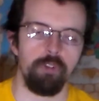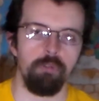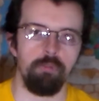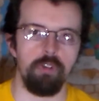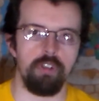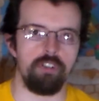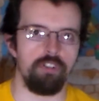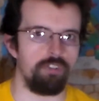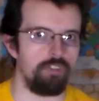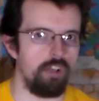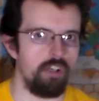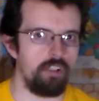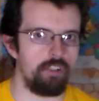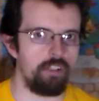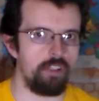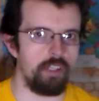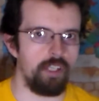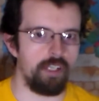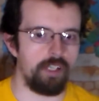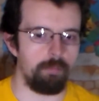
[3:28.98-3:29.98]
Which is odd
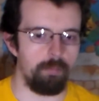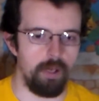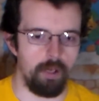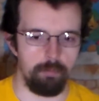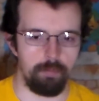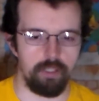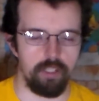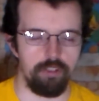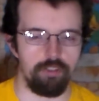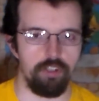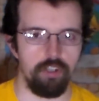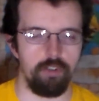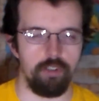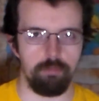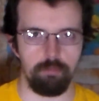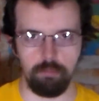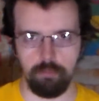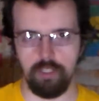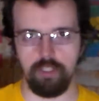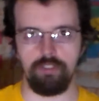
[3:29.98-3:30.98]
to think about because, you know,
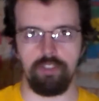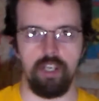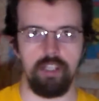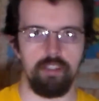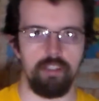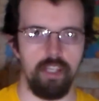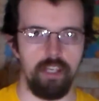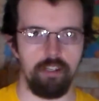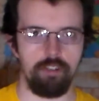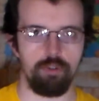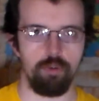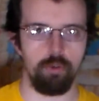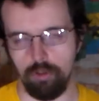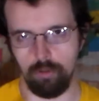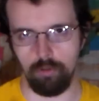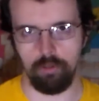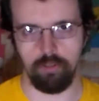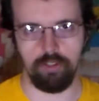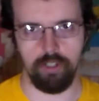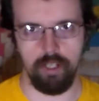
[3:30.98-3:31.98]
he's got that
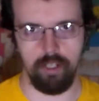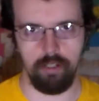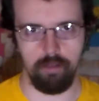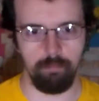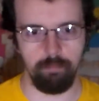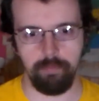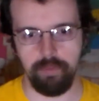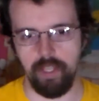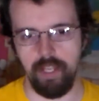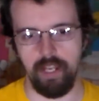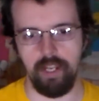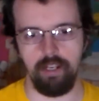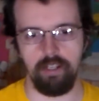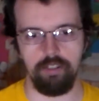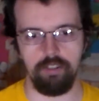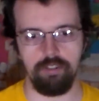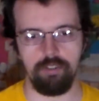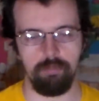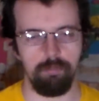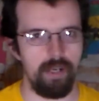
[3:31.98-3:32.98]
turtle shell,
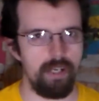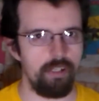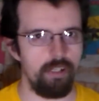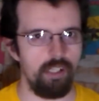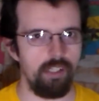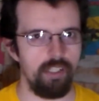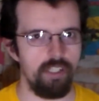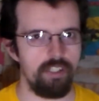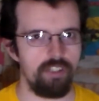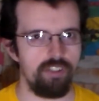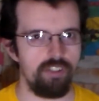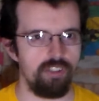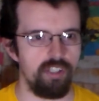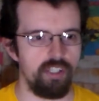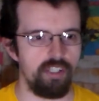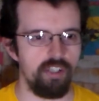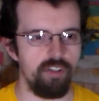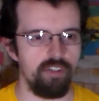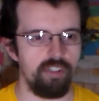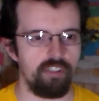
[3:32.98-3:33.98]
and to my knowledge,
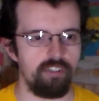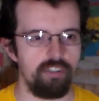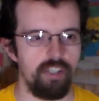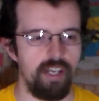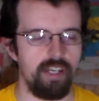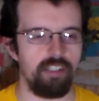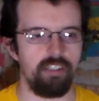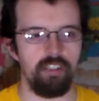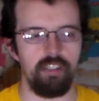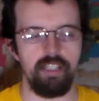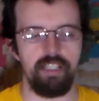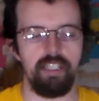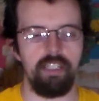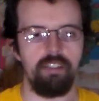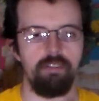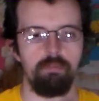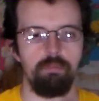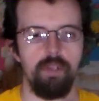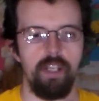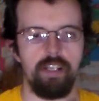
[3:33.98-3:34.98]
they don't
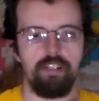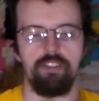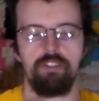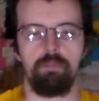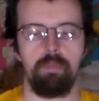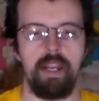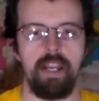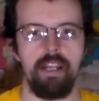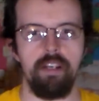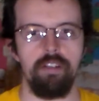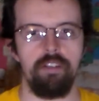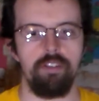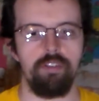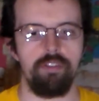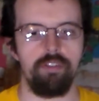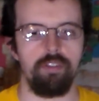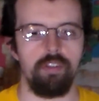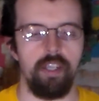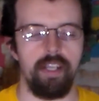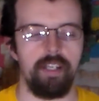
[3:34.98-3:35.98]
exactly
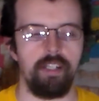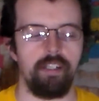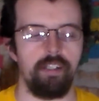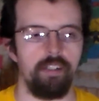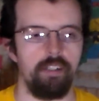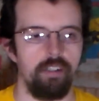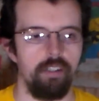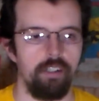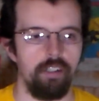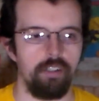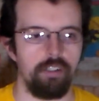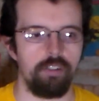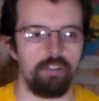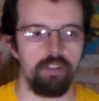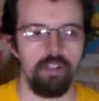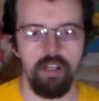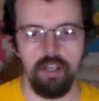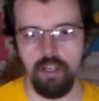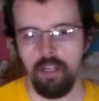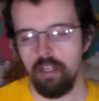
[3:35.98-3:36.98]
expand like
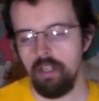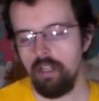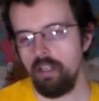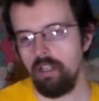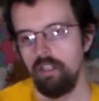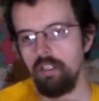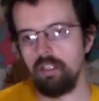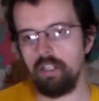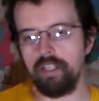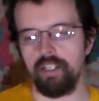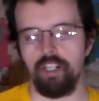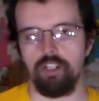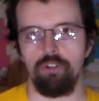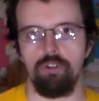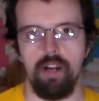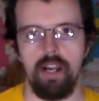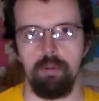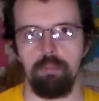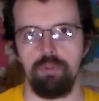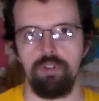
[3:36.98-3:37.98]
a
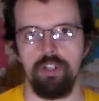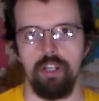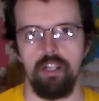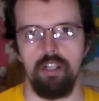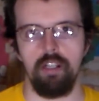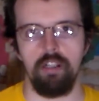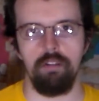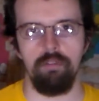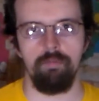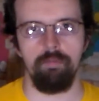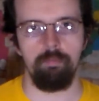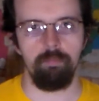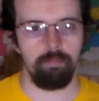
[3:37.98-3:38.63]
crab shell